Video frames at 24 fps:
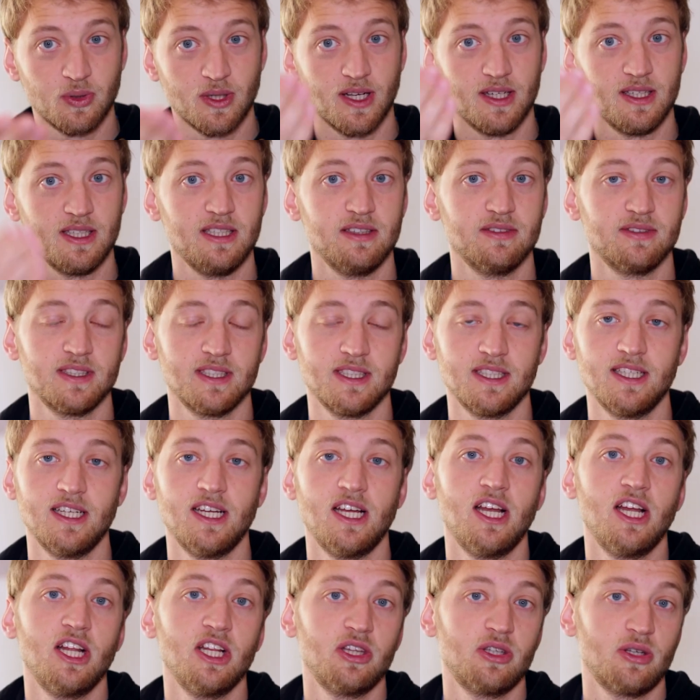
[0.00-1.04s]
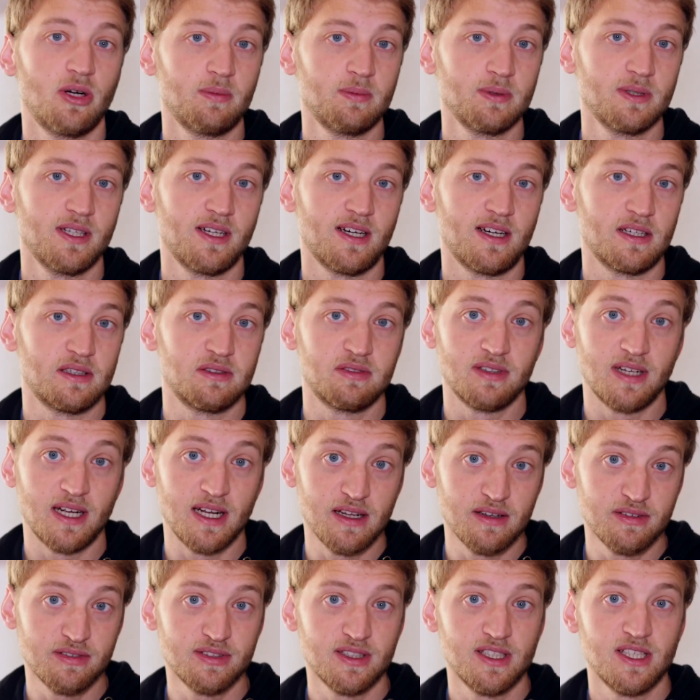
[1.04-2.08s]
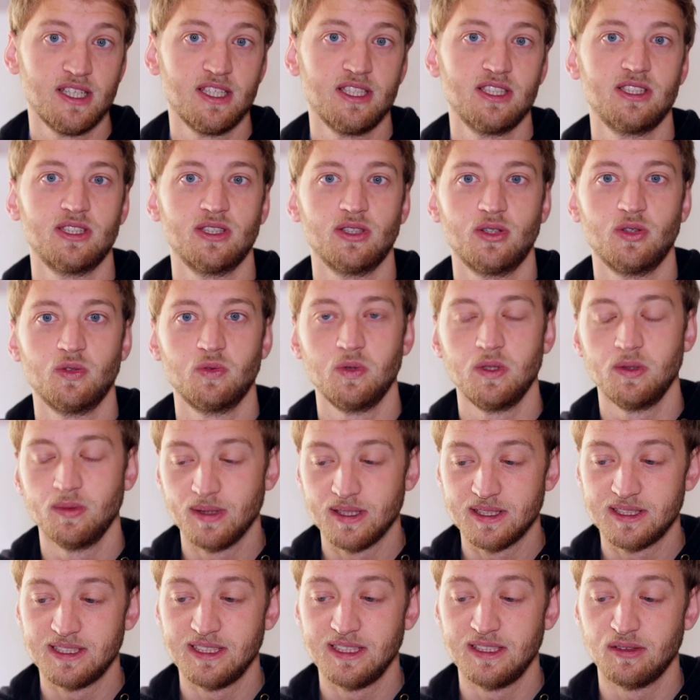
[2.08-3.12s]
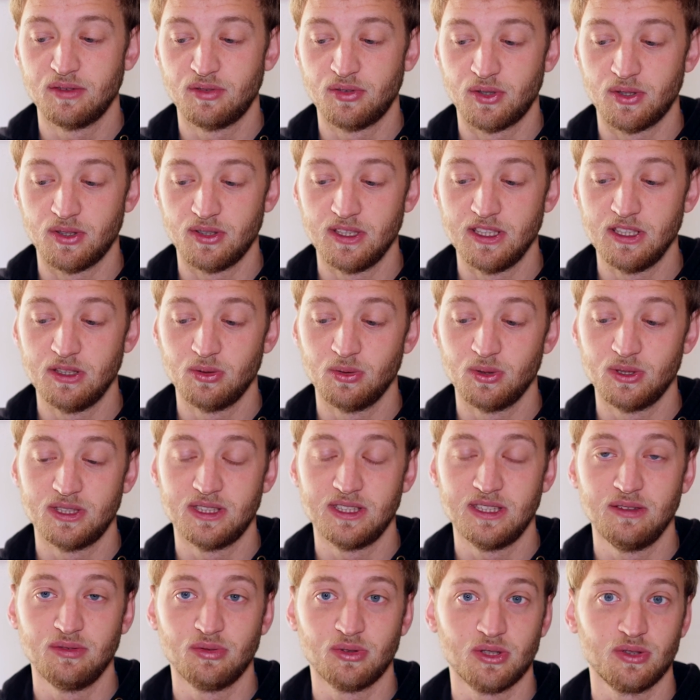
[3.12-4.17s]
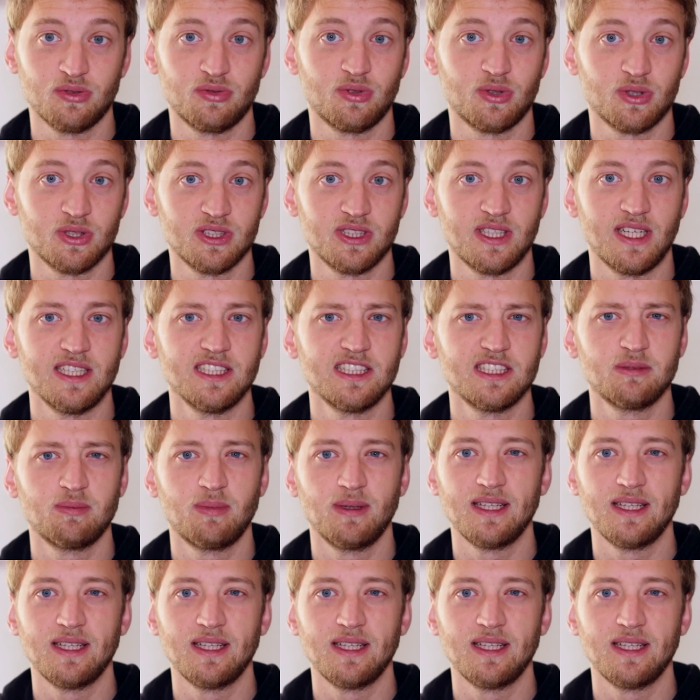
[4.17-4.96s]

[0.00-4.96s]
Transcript: II can even top the R5, so we will see need to see for the first tests.